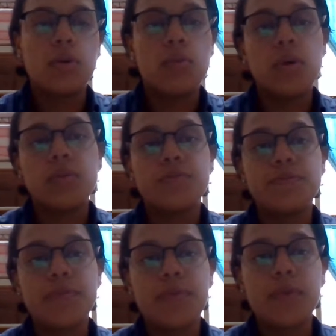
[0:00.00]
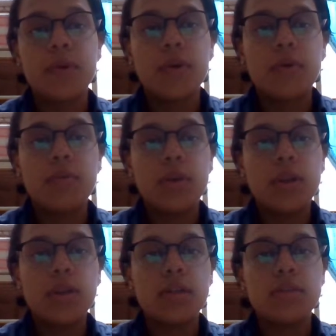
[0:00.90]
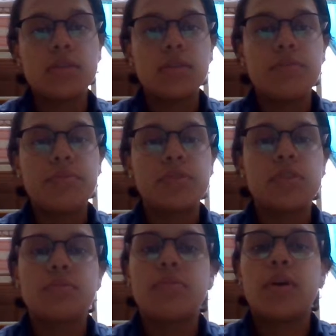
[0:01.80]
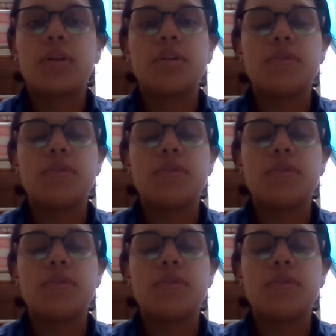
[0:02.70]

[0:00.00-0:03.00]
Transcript: Well, reading is an important part